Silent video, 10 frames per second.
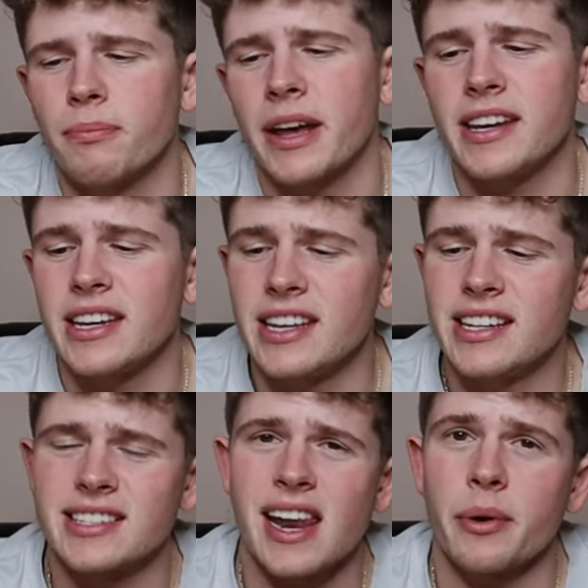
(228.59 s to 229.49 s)
my
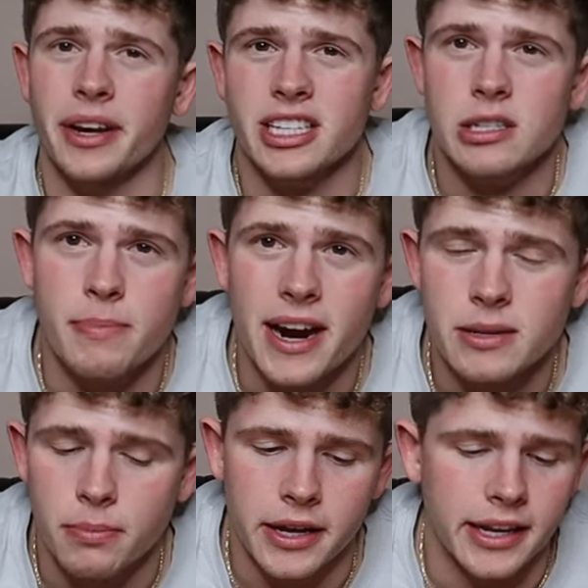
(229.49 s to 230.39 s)
needs that I would
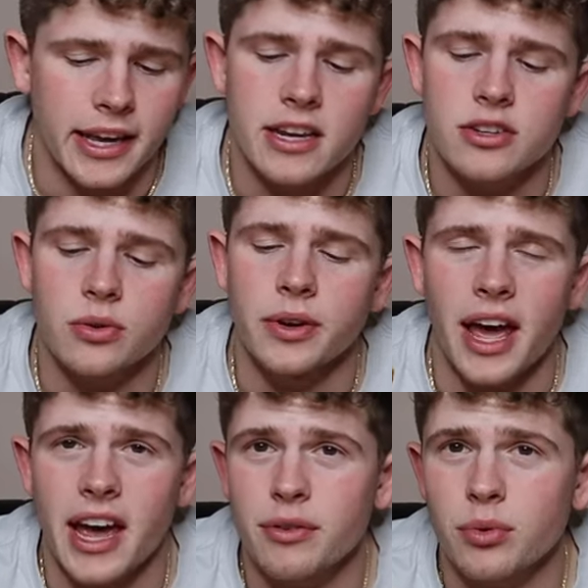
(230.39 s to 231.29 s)
expect biting into
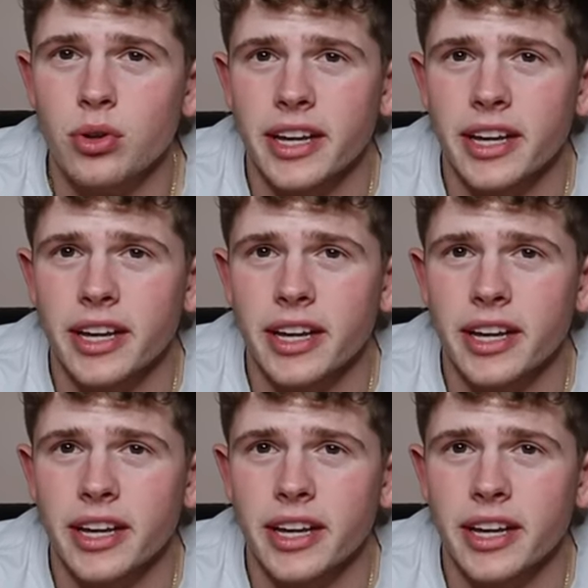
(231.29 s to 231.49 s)
an egg roll.